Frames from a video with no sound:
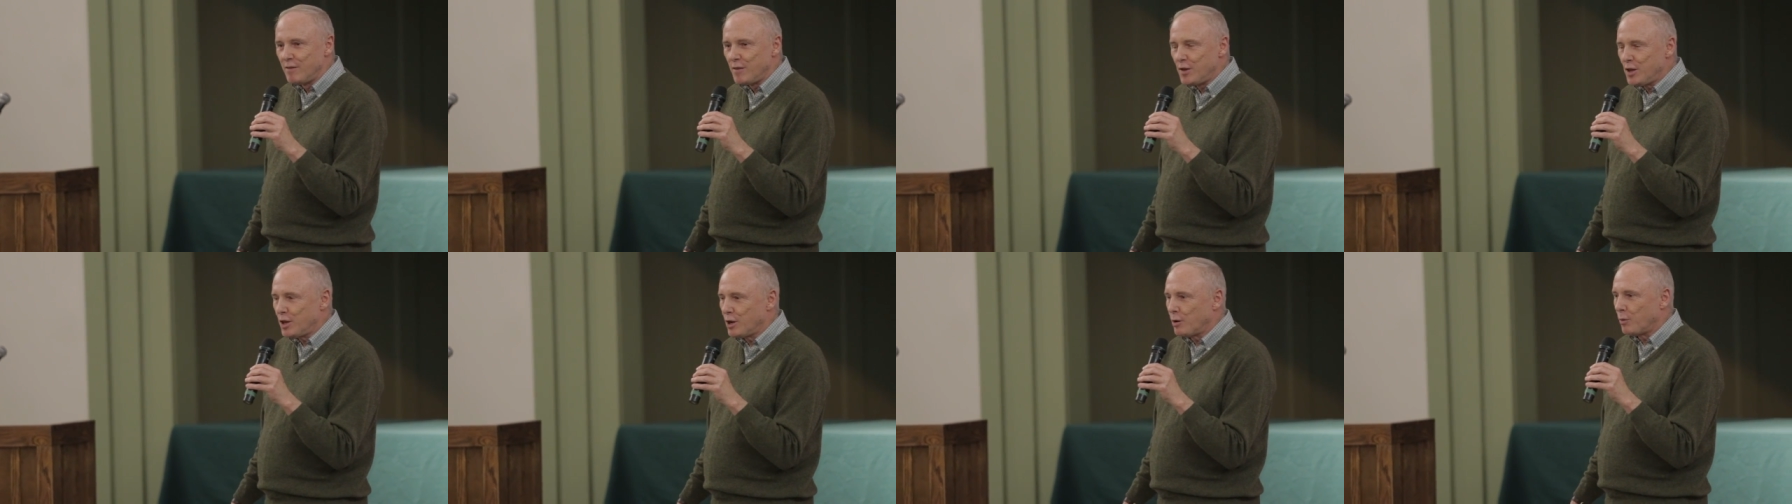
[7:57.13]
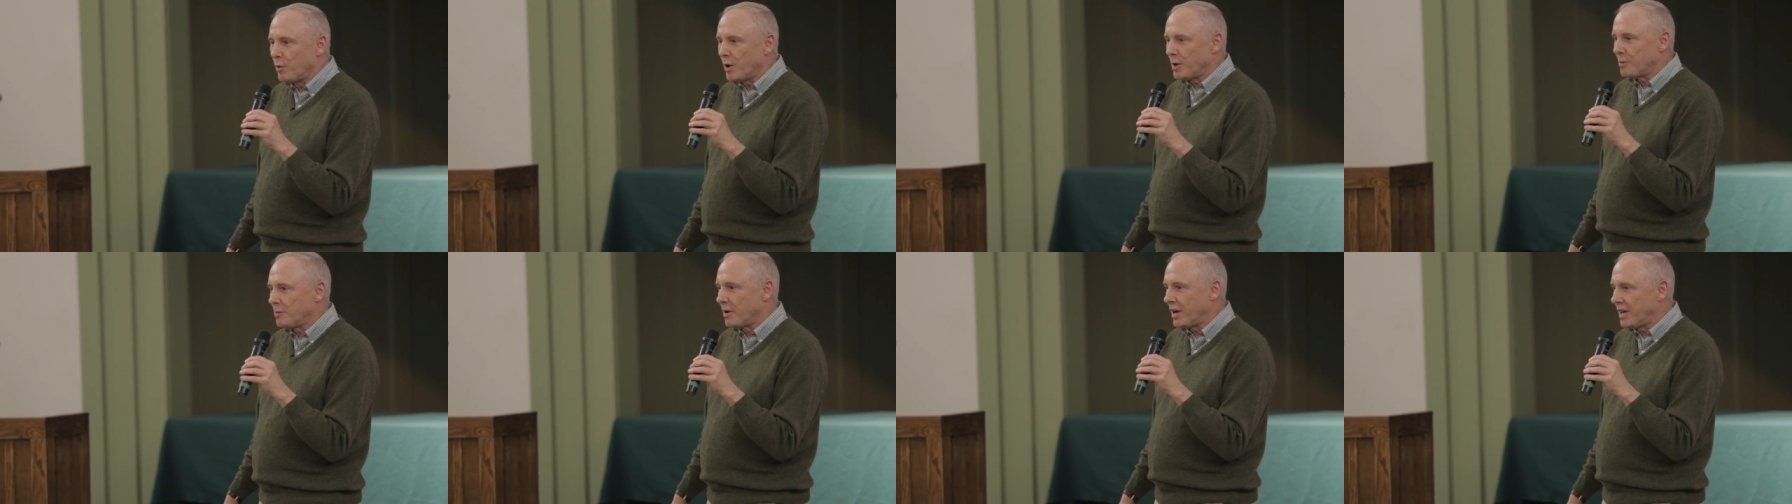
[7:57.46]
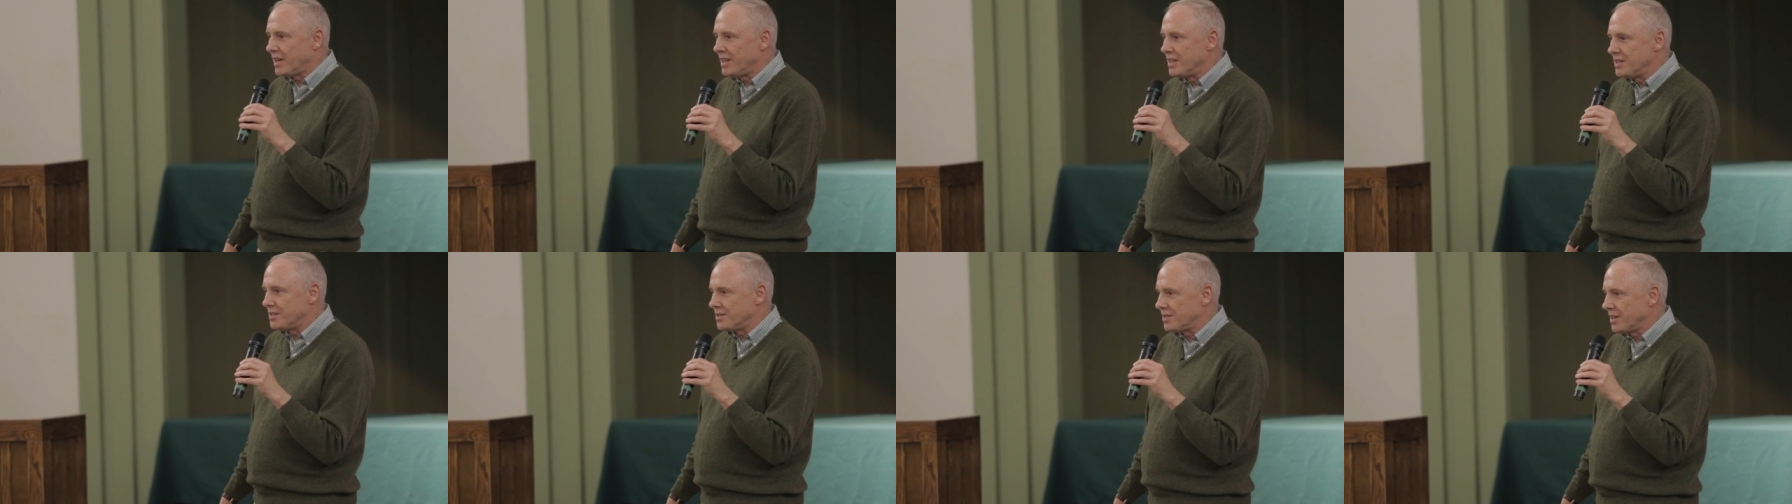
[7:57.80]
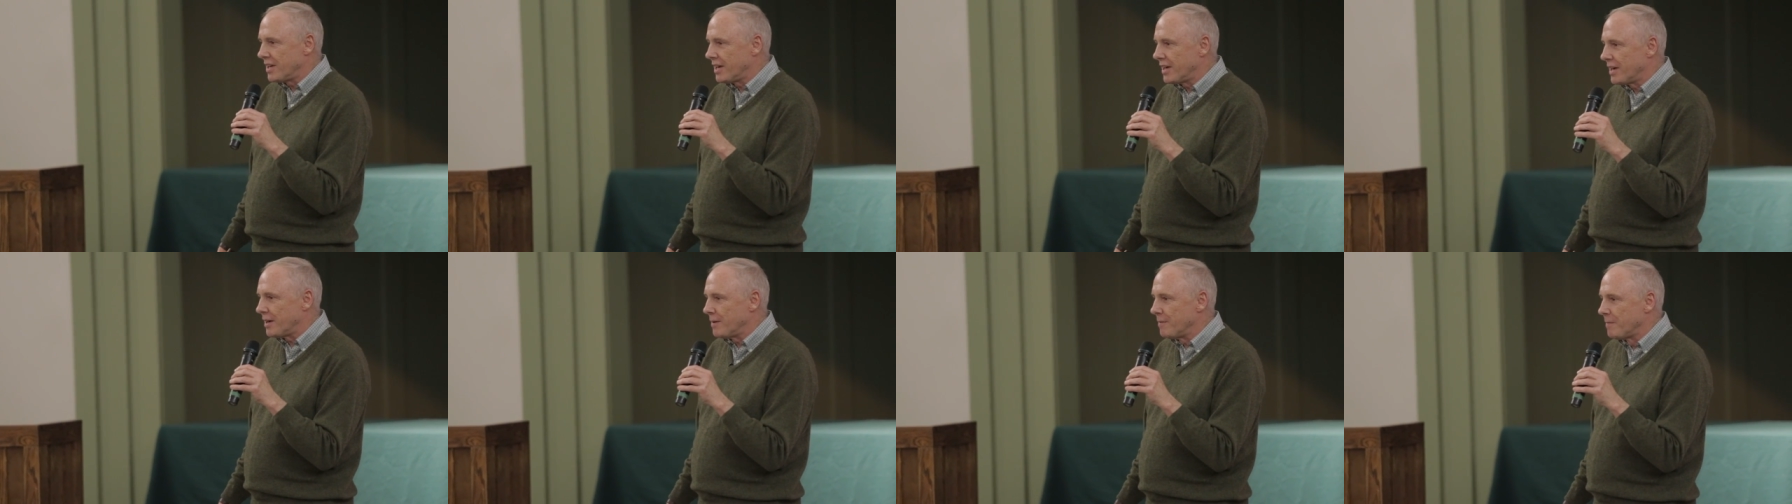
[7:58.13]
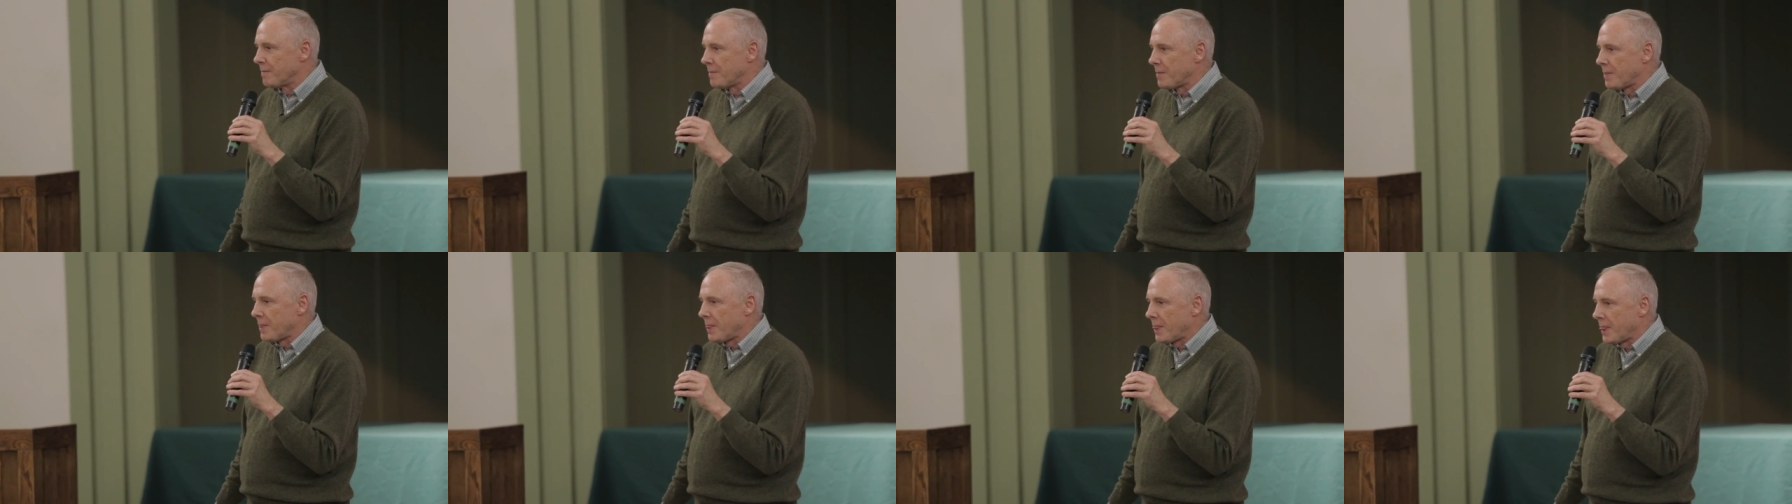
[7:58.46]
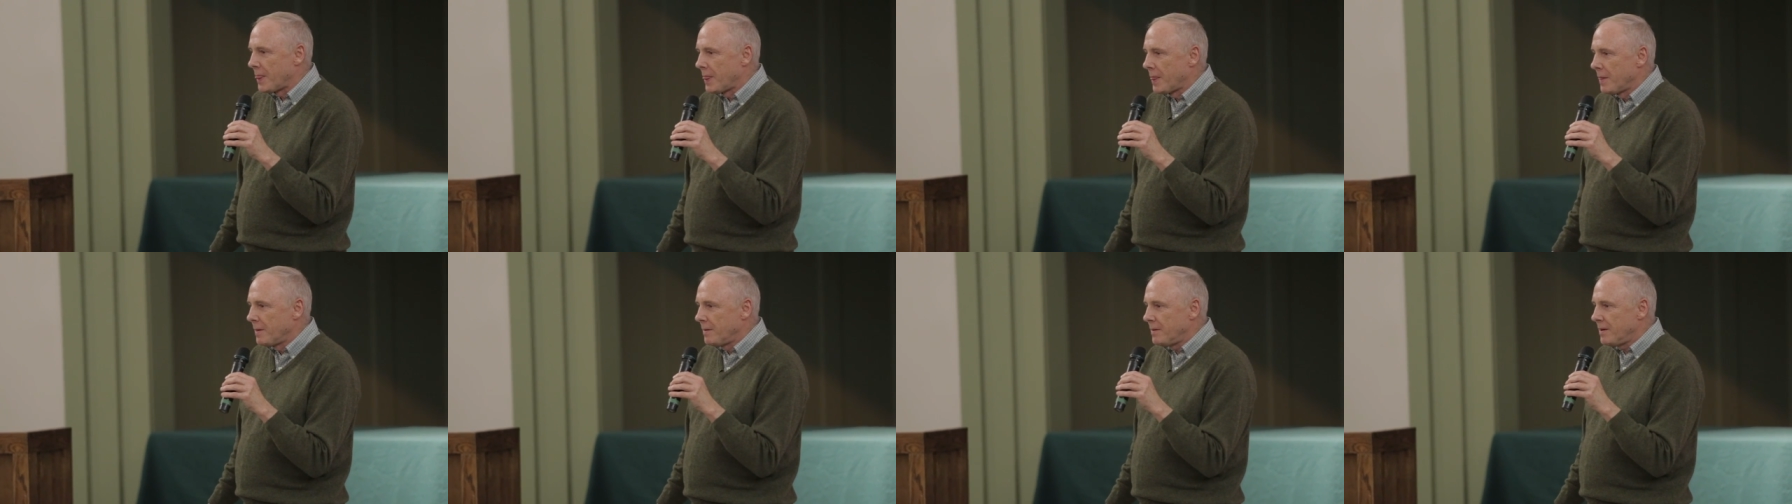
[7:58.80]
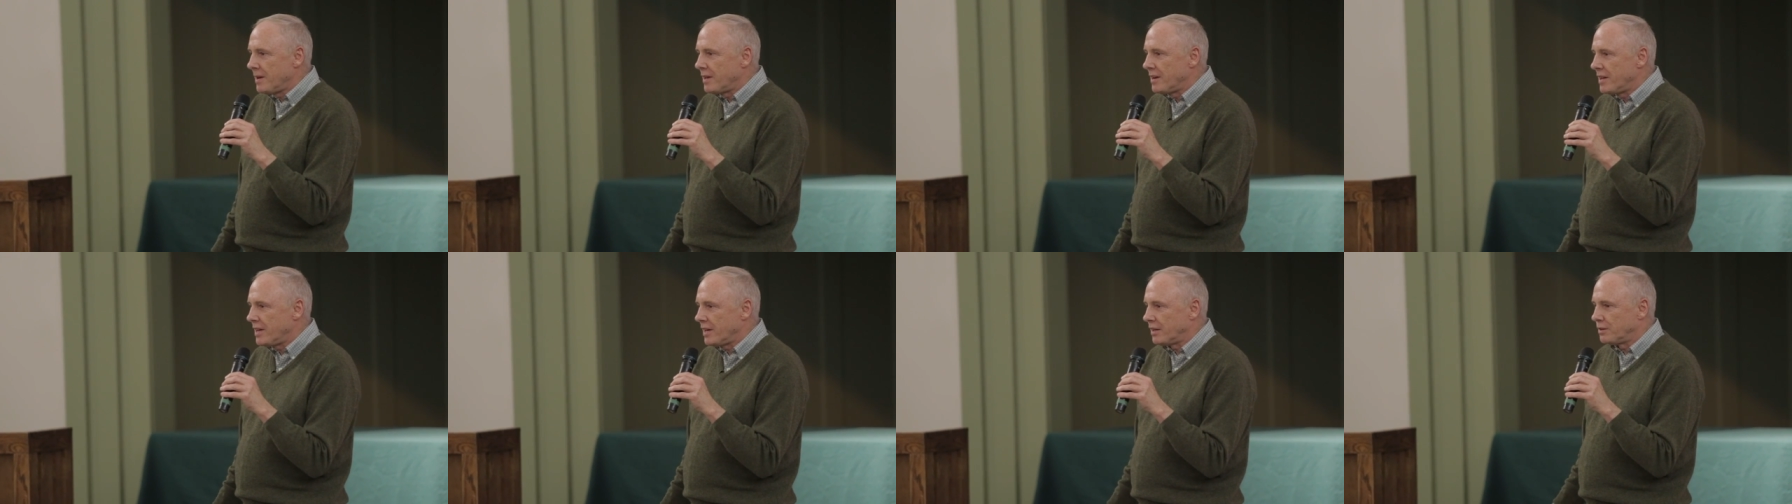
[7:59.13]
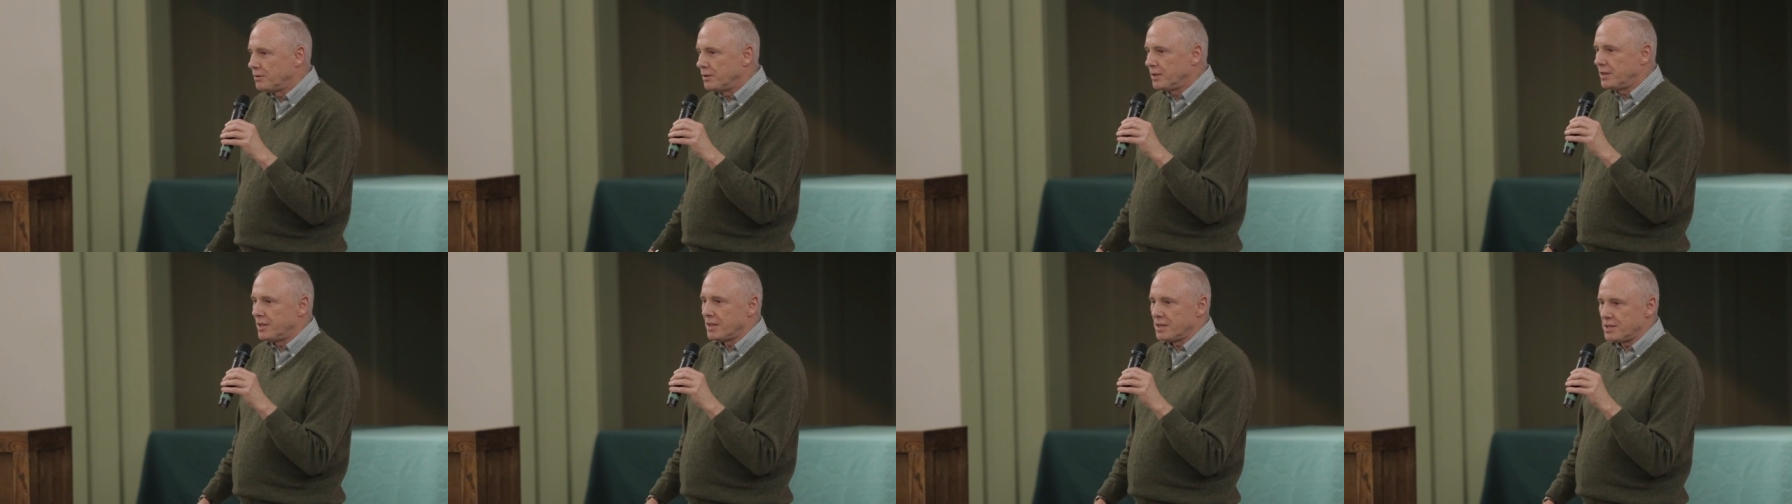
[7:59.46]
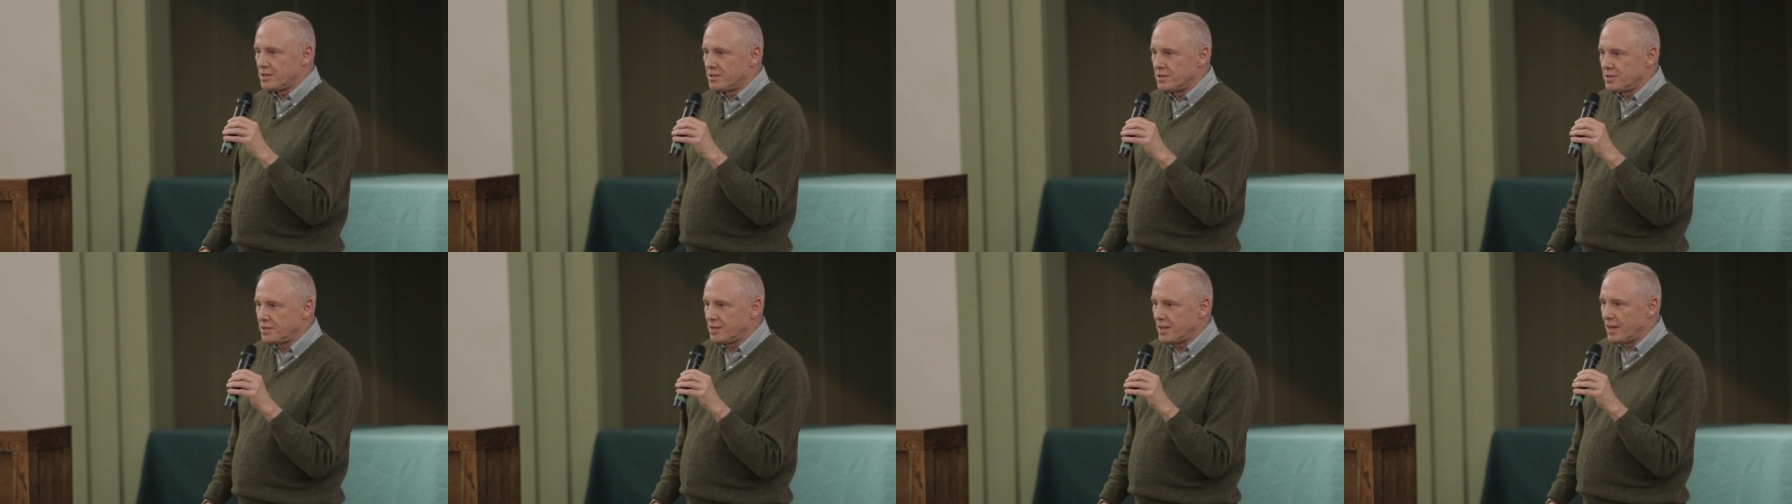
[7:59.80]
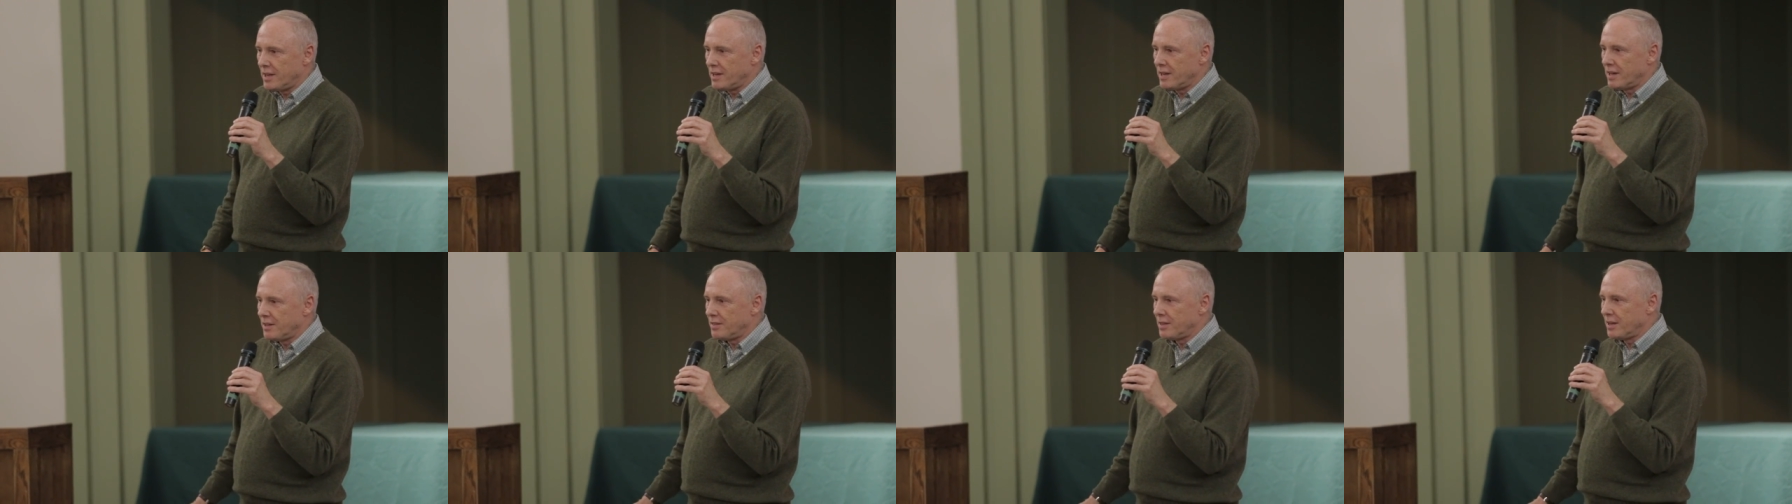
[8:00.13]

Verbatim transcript: you know, what might he say? and he had good things to say. I